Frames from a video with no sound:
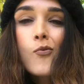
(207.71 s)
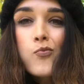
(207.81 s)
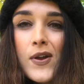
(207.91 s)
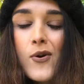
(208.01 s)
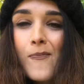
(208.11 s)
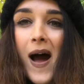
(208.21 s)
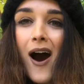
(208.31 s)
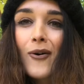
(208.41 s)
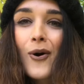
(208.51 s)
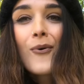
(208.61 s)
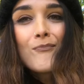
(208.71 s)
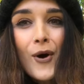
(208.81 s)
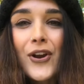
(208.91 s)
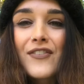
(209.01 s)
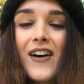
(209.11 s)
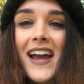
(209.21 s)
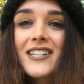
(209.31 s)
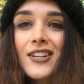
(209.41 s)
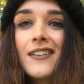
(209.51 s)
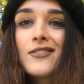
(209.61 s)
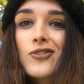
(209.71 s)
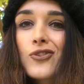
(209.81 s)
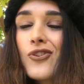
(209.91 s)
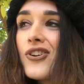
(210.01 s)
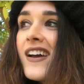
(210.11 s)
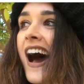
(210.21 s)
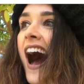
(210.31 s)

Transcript: willpower or motivation to